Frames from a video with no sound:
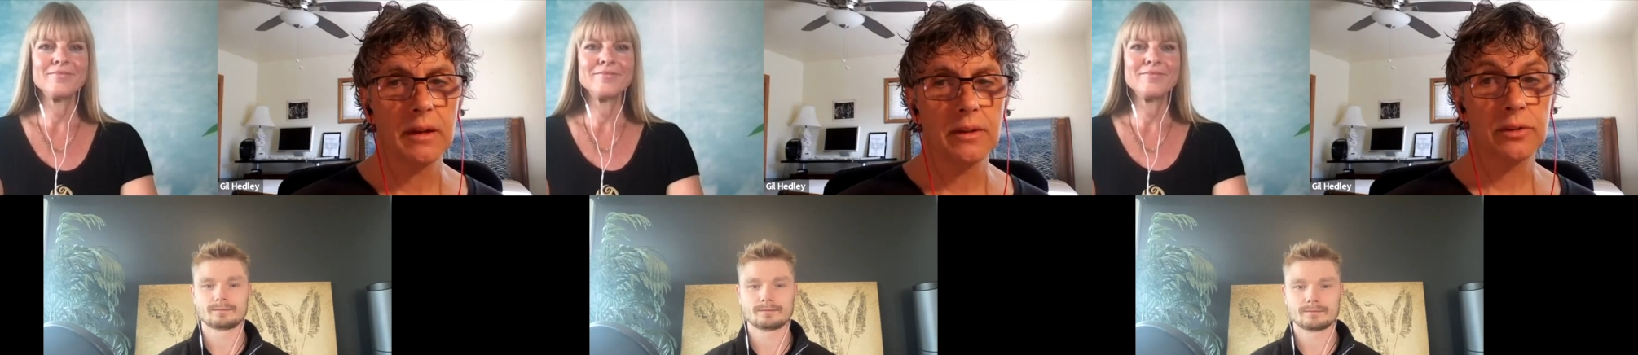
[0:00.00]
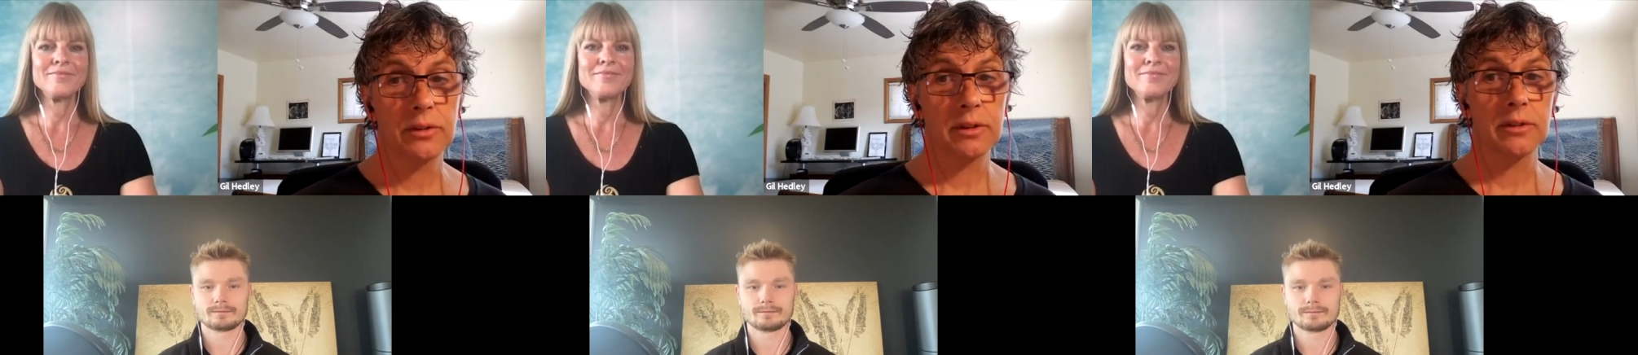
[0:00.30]

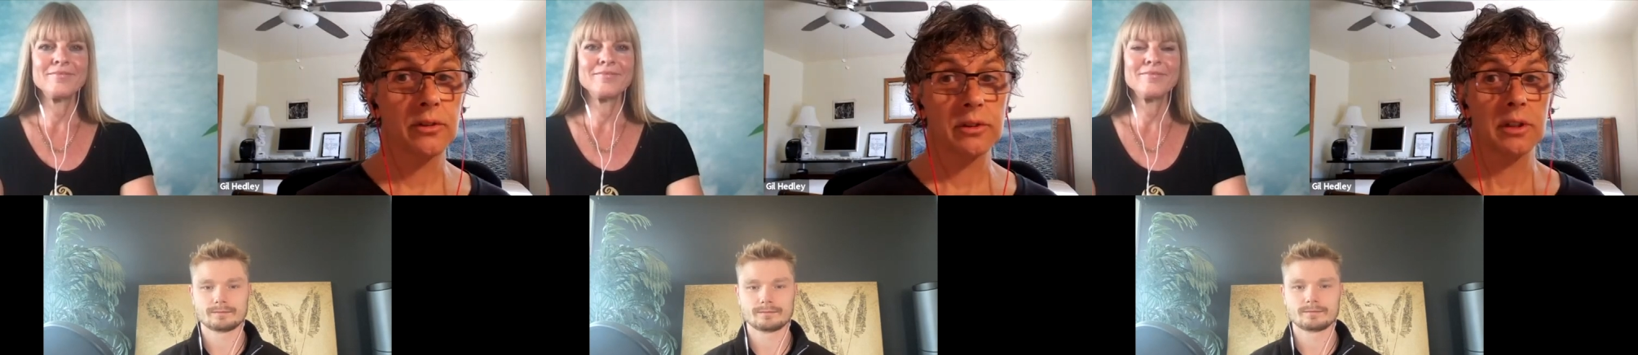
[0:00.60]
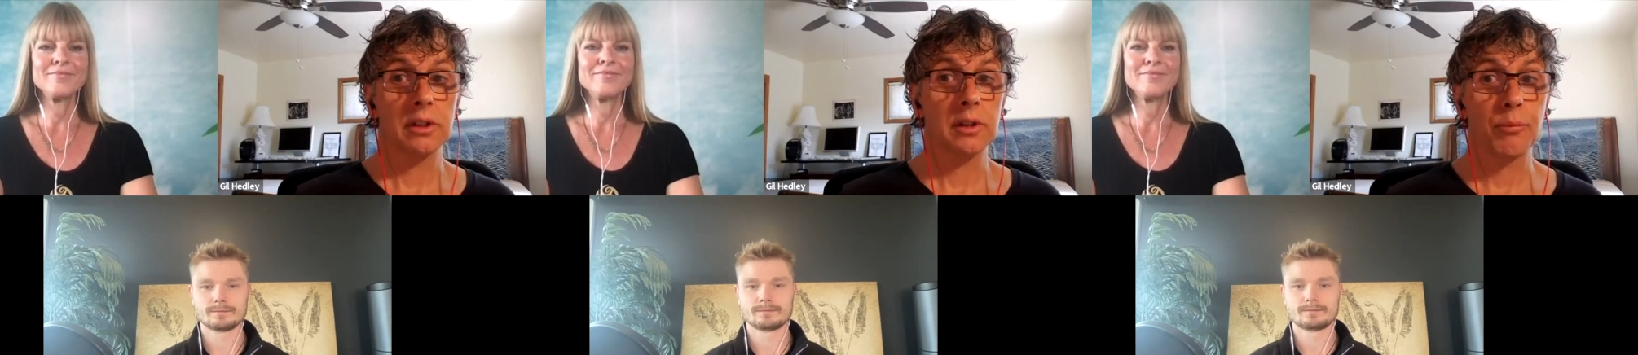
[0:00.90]
Speaker 1: sl-
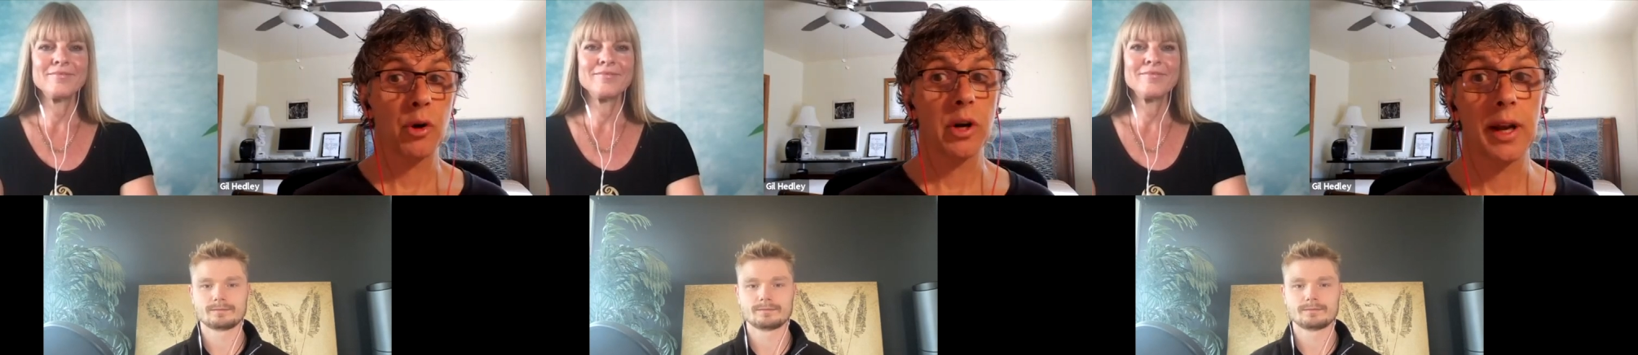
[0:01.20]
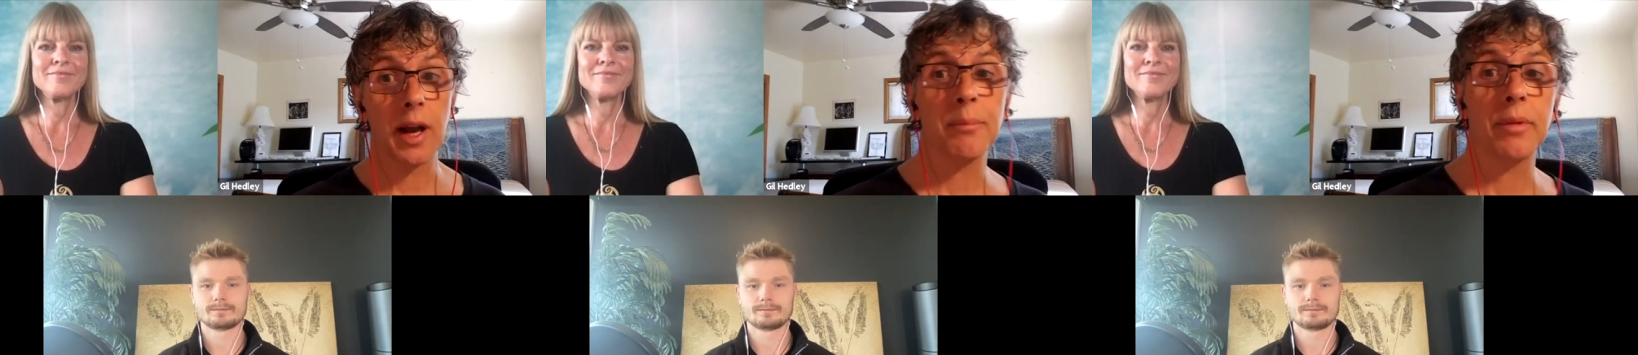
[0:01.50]
slippering
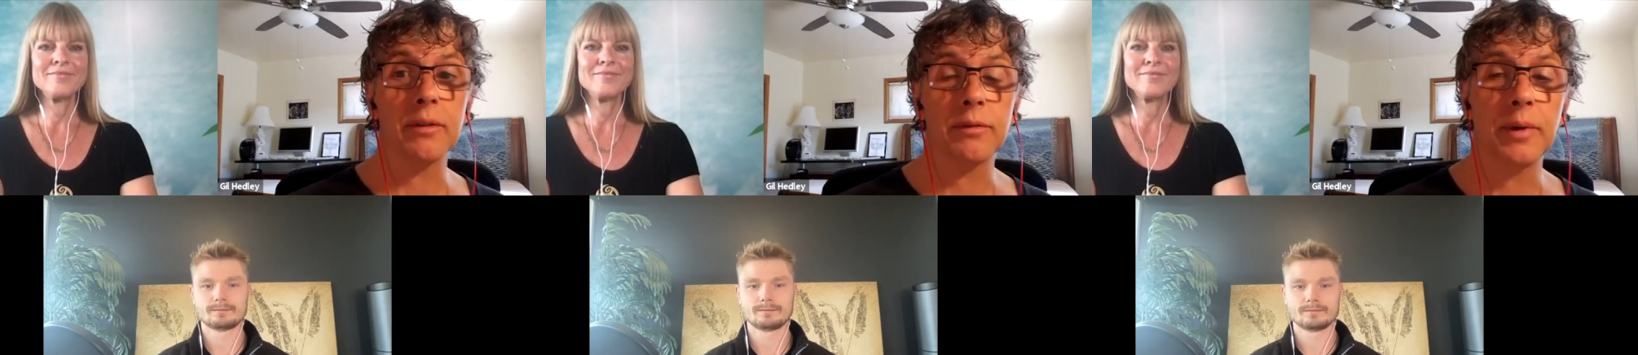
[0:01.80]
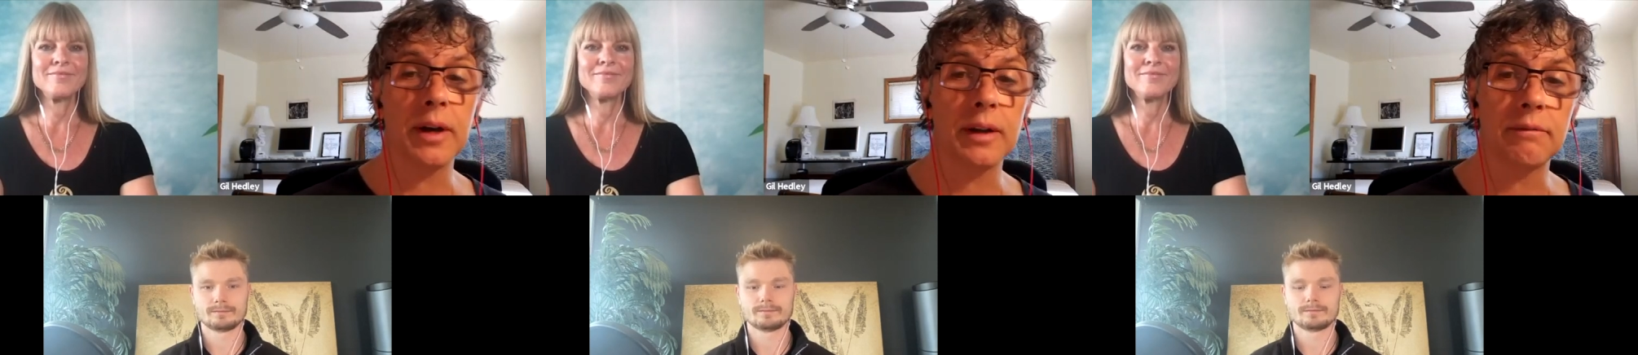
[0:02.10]
up of
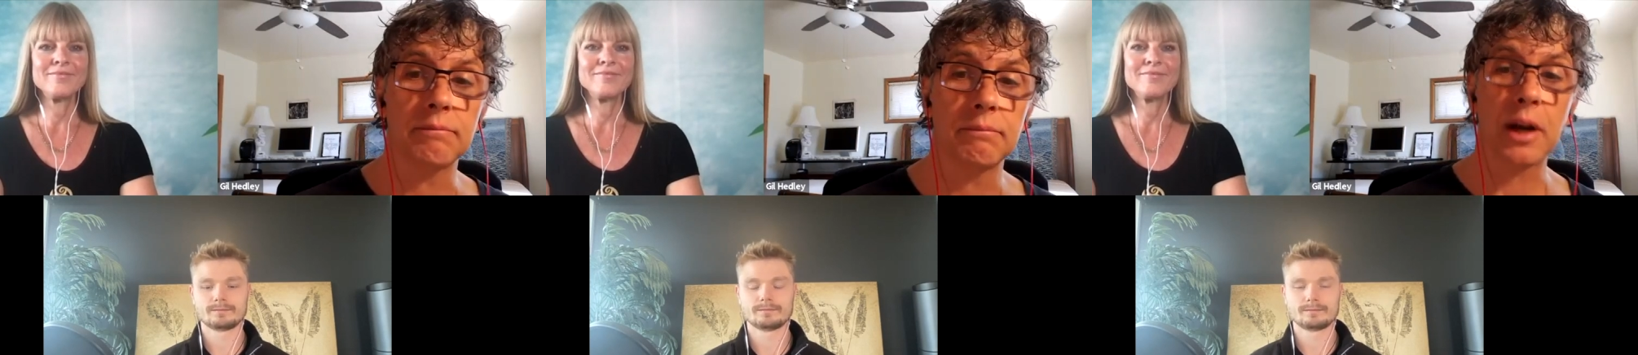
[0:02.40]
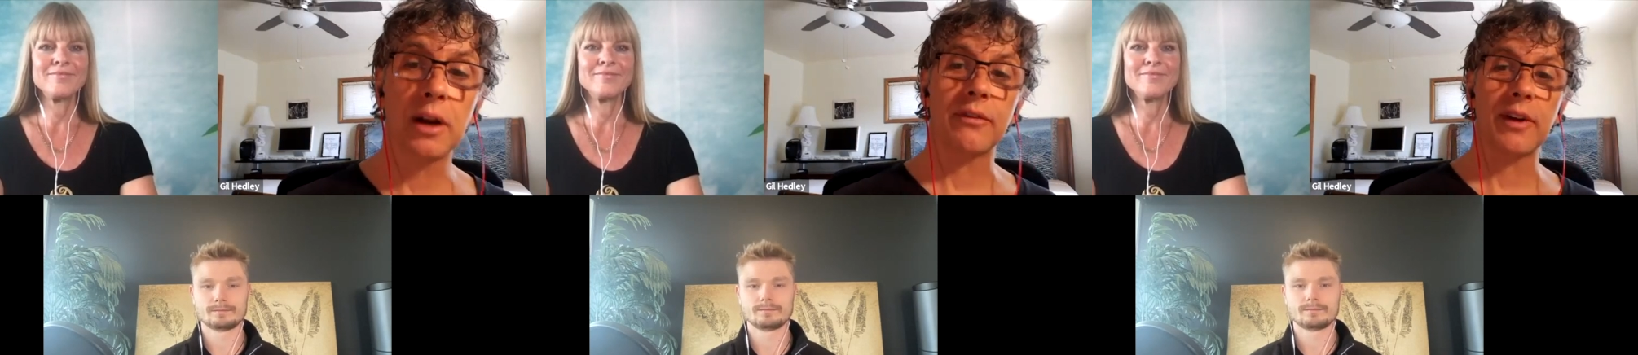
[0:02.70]
my
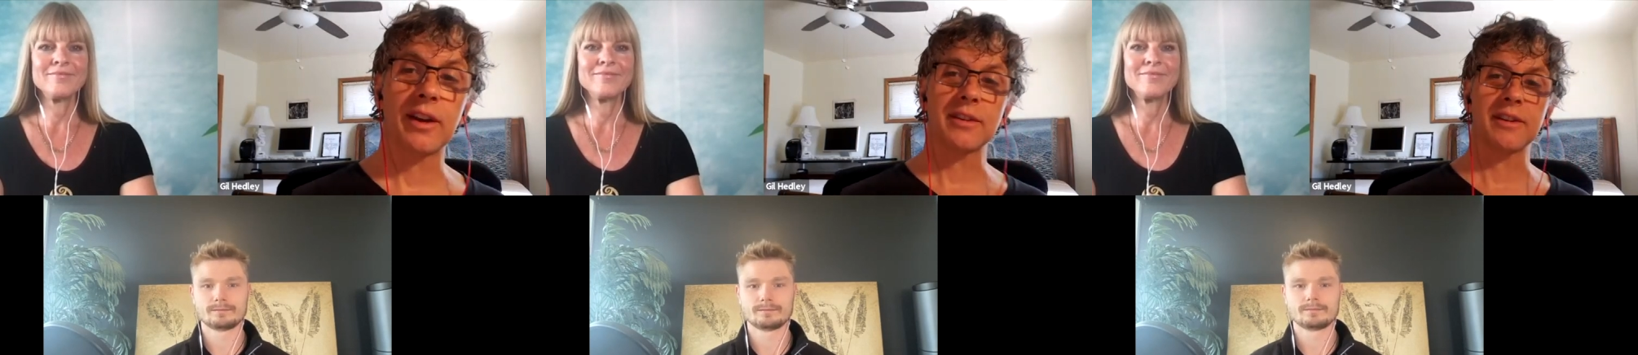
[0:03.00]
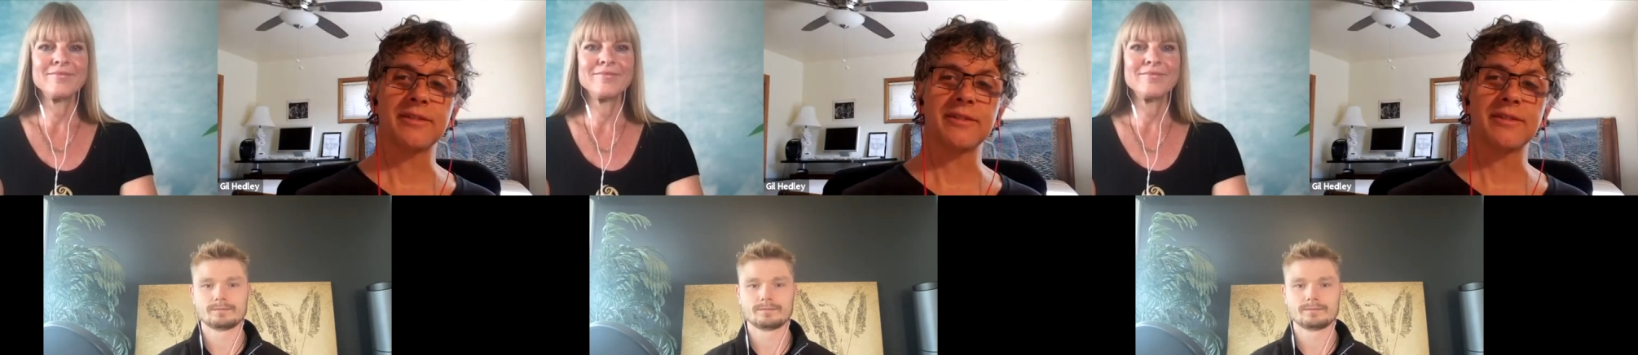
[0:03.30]
fairy fascia?